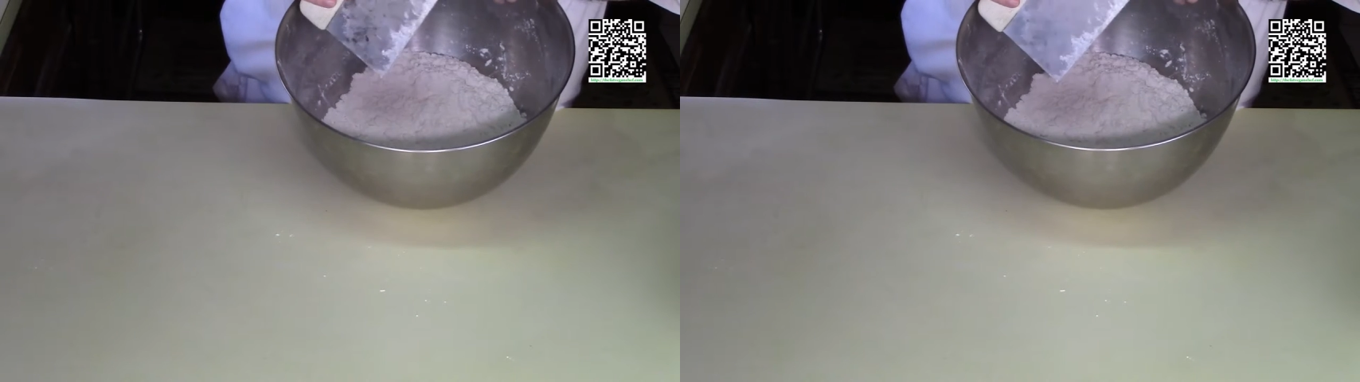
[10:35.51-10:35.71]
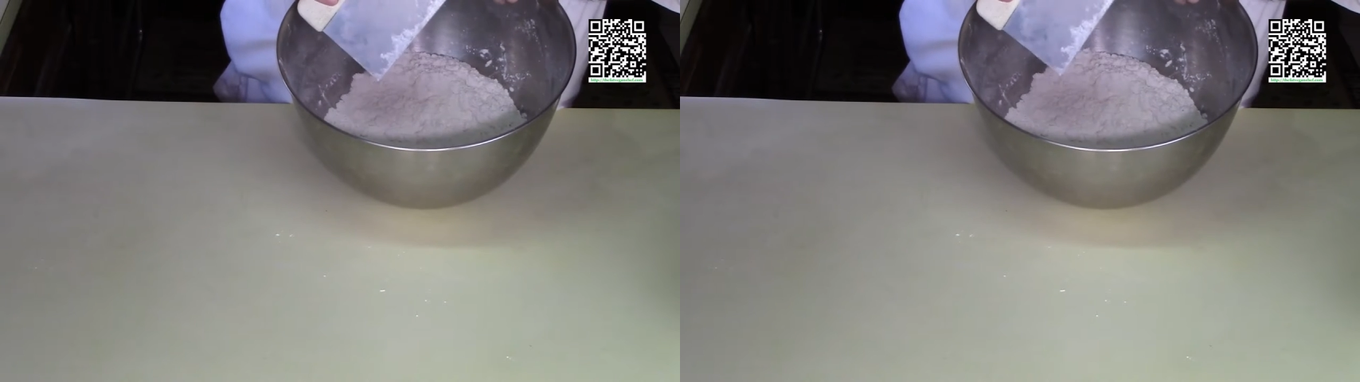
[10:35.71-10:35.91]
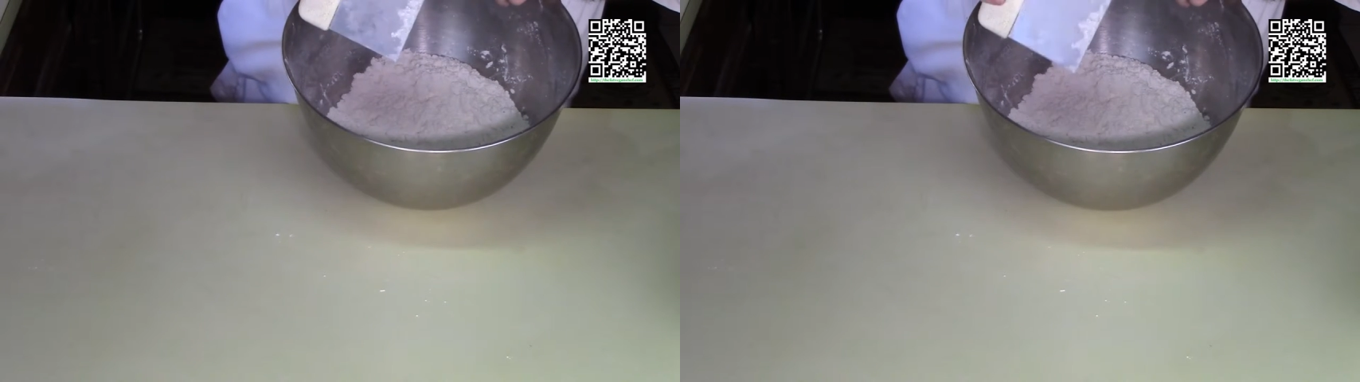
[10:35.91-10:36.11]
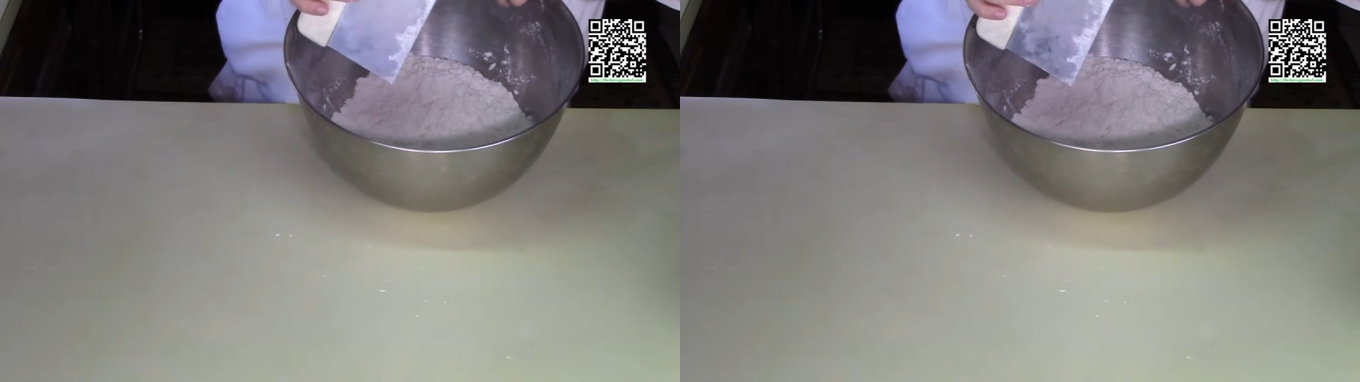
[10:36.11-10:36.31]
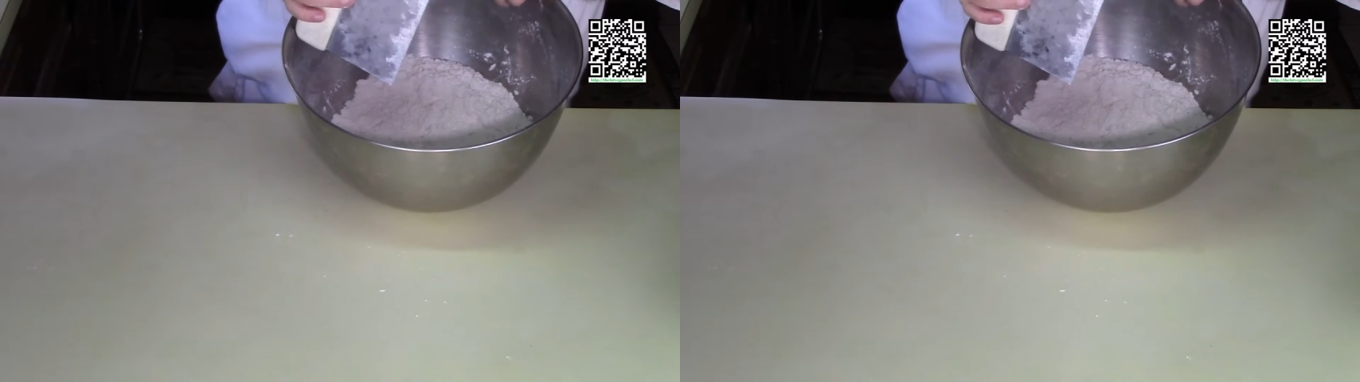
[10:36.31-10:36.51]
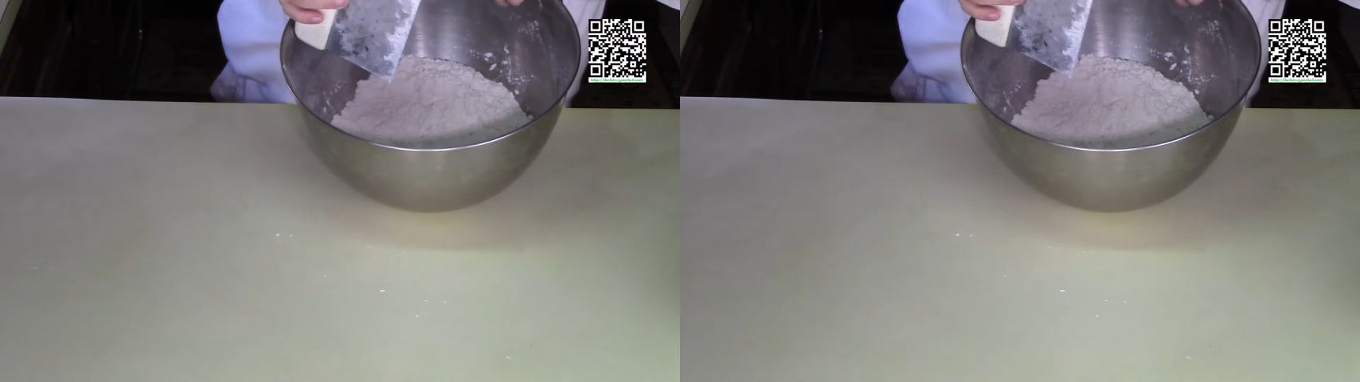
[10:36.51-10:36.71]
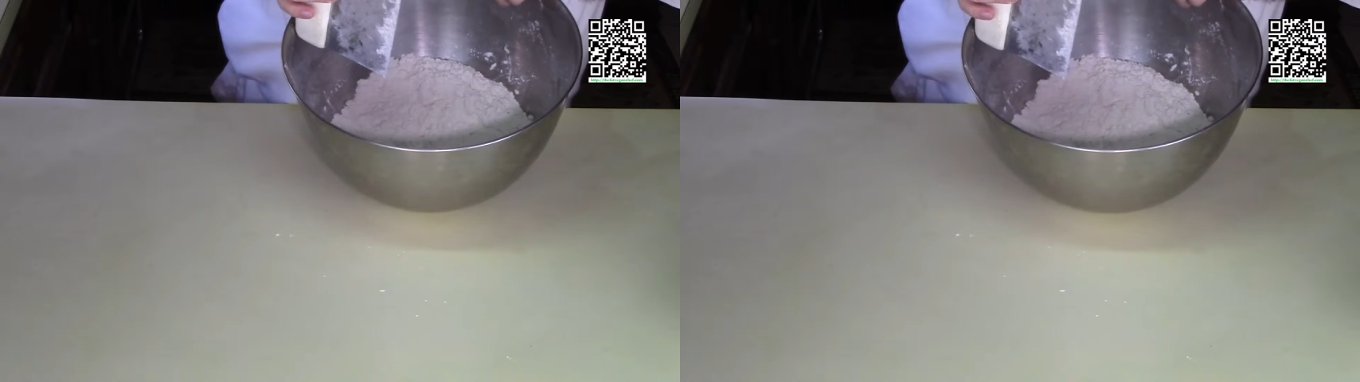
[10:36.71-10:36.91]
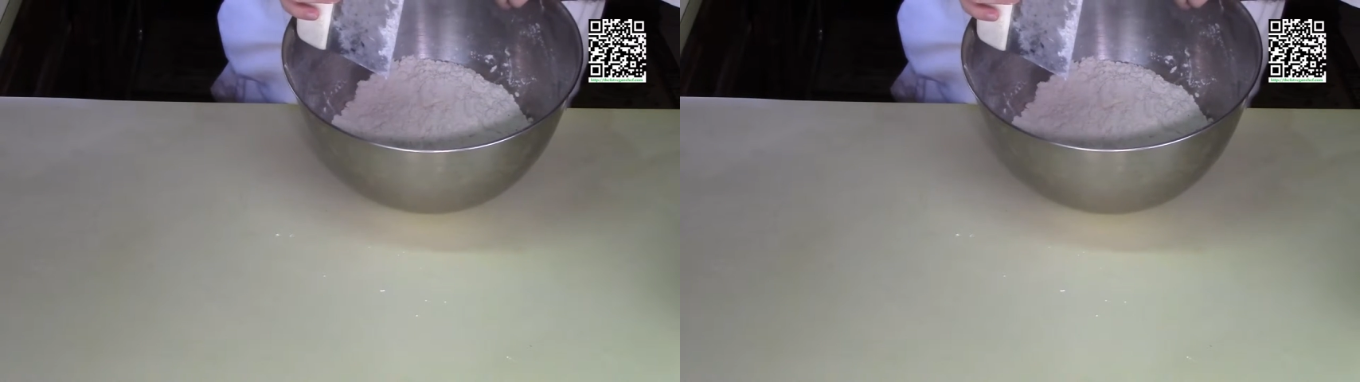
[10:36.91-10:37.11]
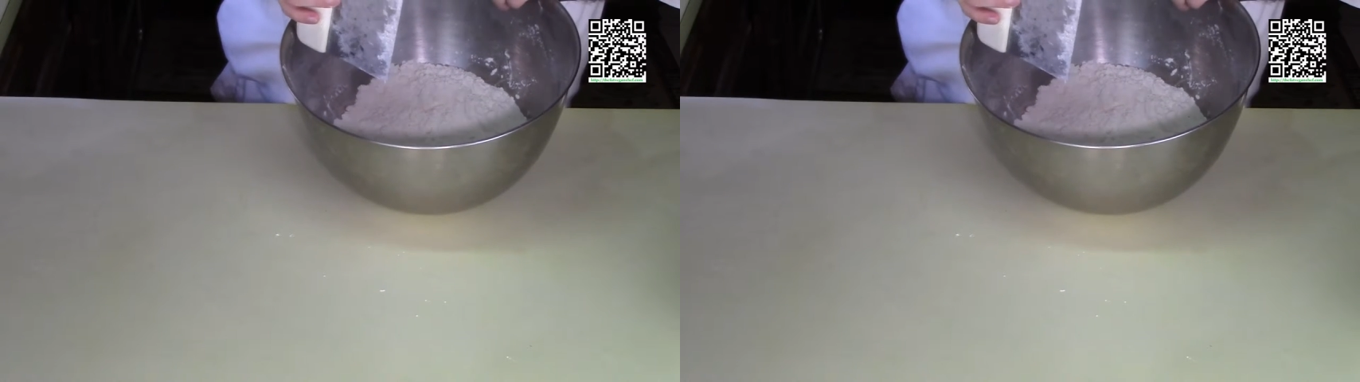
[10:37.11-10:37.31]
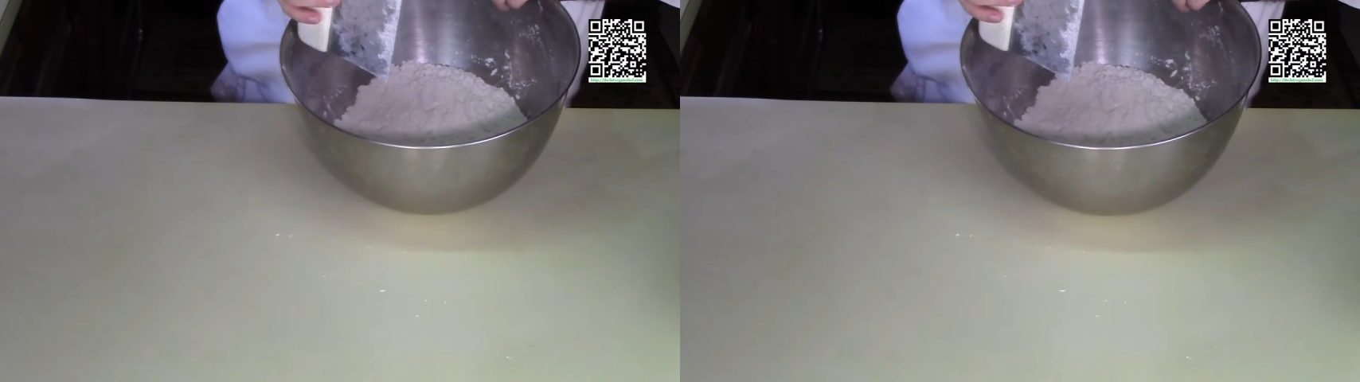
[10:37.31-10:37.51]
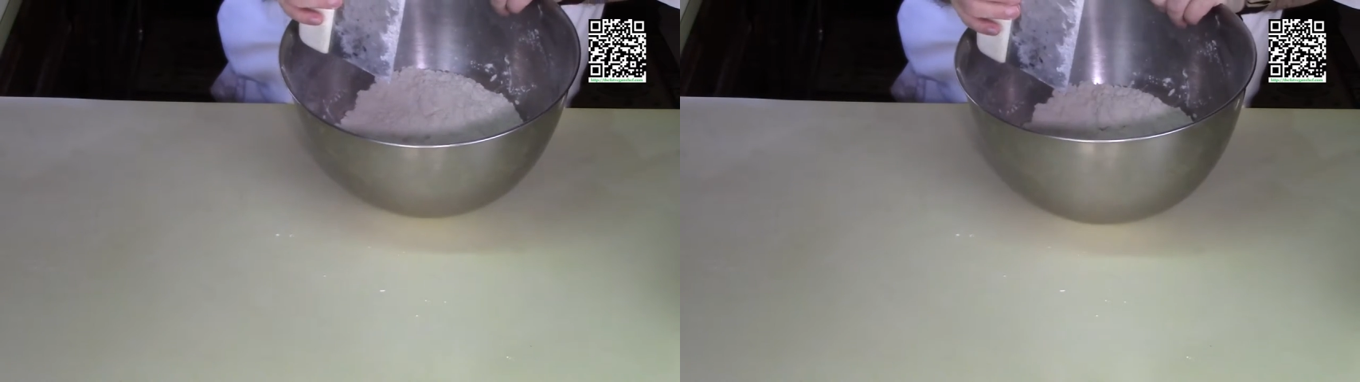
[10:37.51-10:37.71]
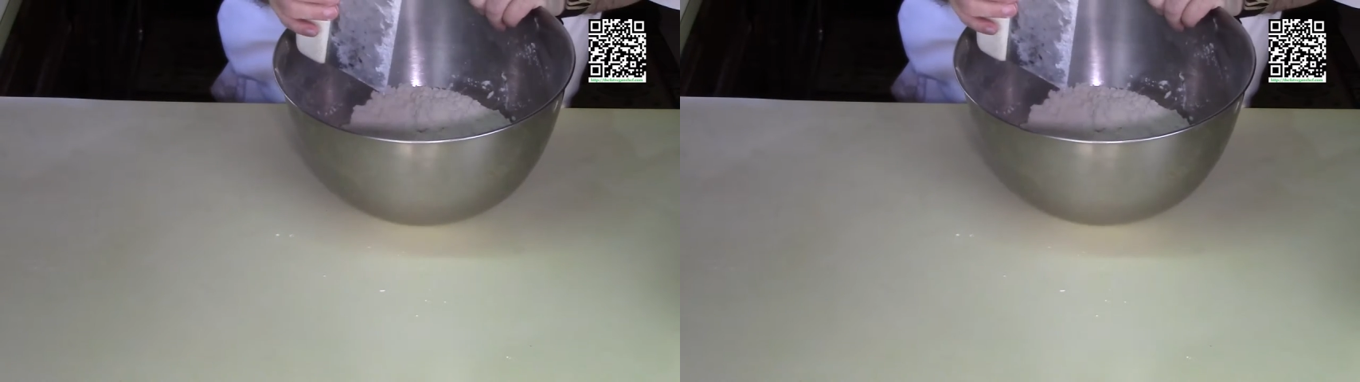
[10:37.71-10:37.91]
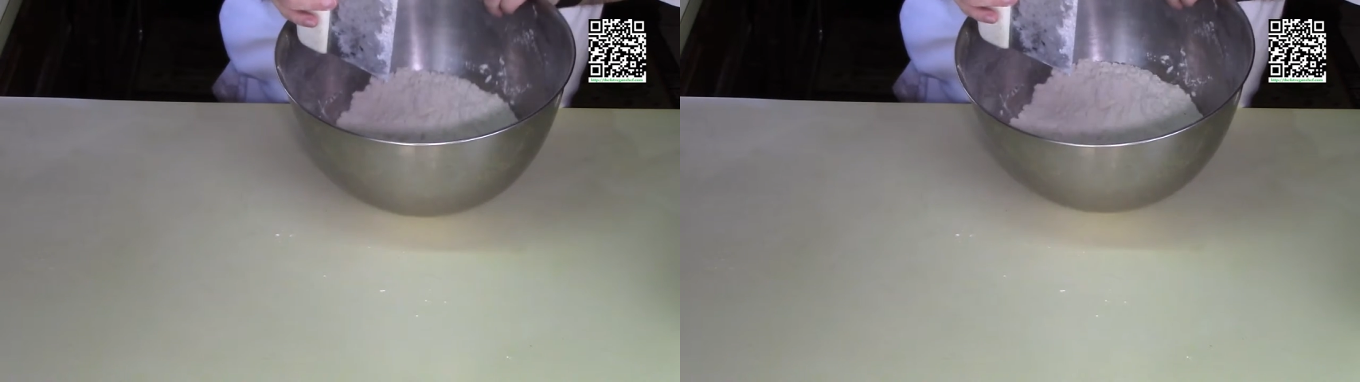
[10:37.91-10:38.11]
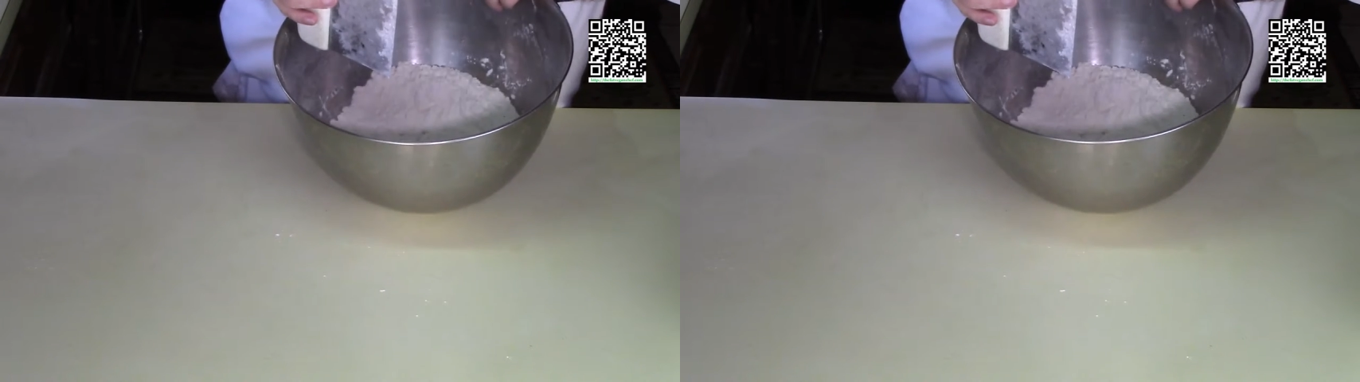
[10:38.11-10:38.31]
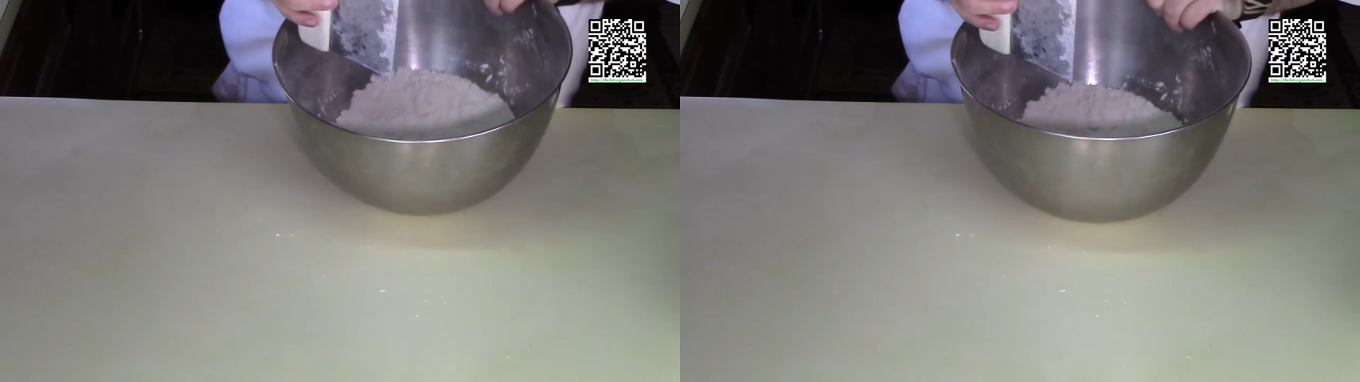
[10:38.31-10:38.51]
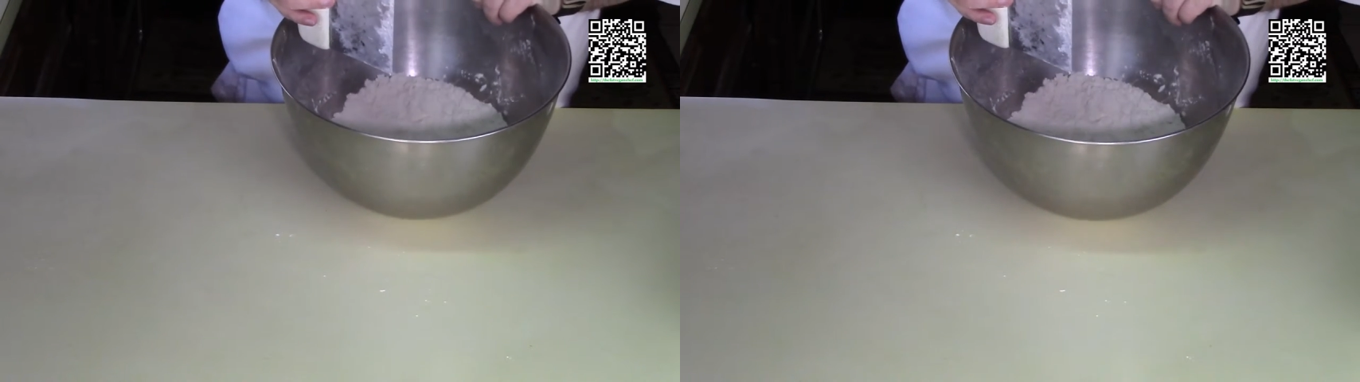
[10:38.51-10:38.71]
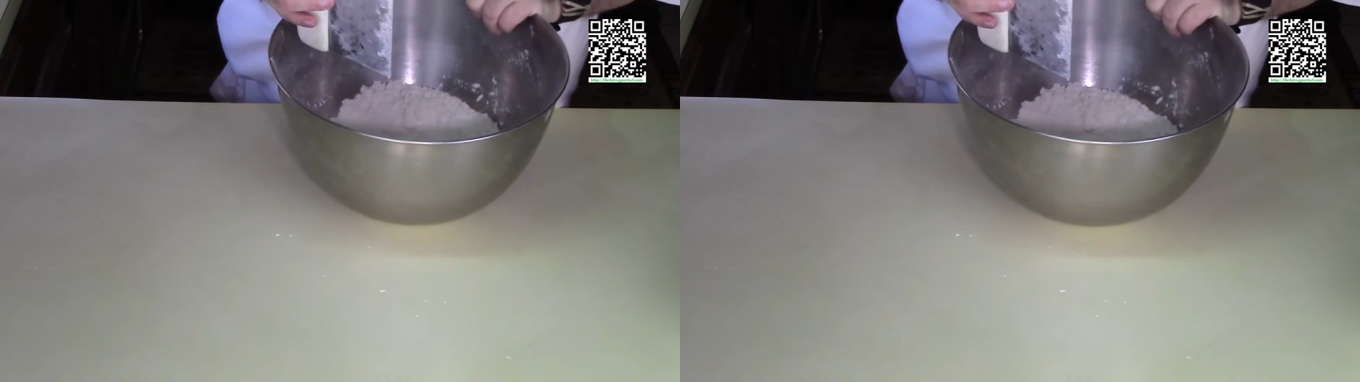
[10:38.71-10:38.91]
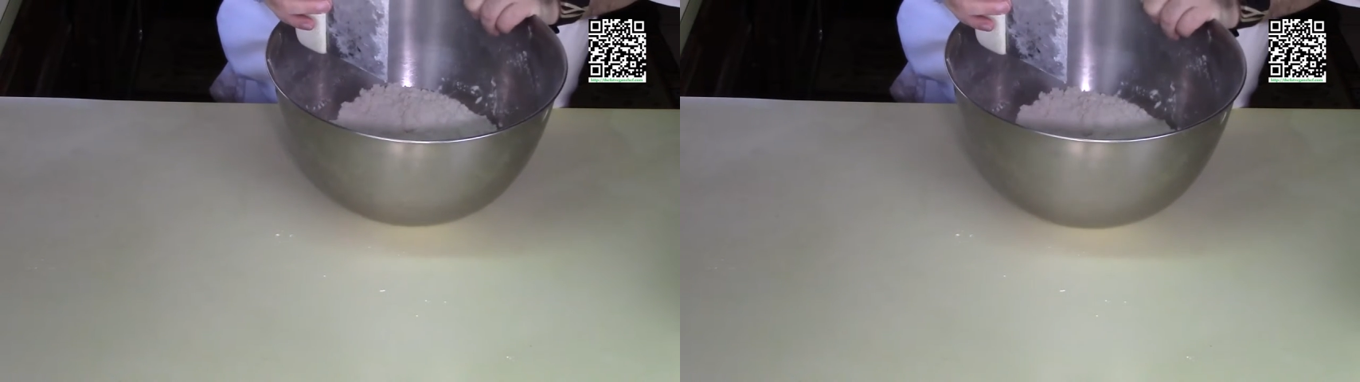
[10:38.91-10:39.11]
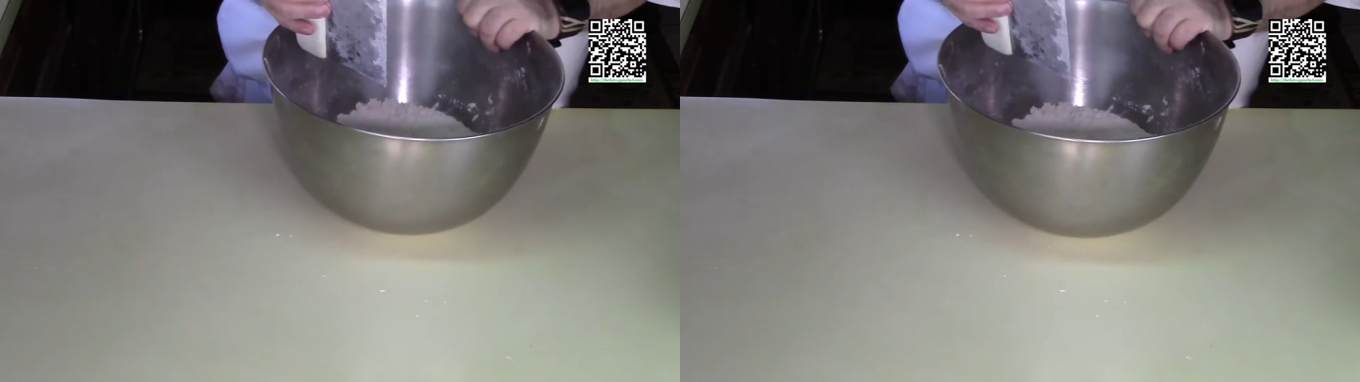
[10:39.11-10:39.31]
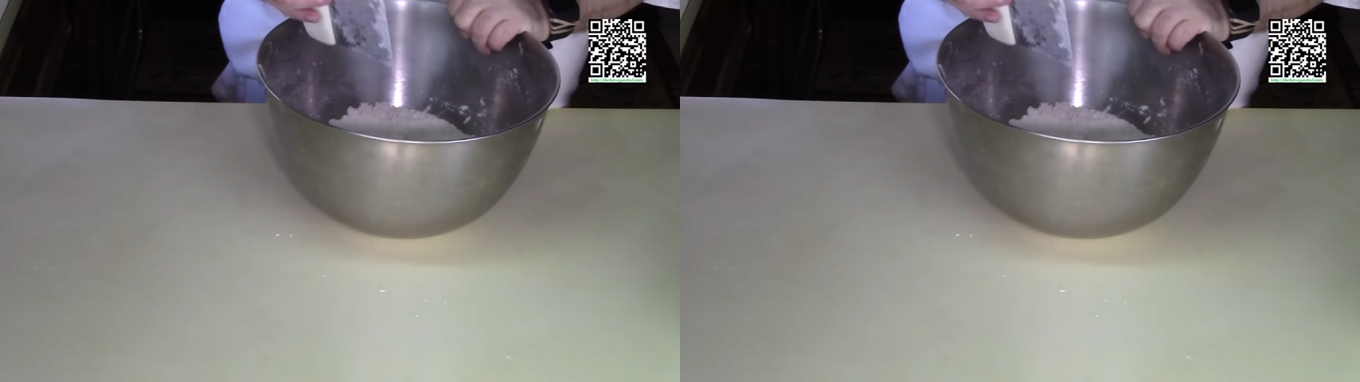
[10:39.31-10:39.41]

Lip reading: [unreadable: no face in view]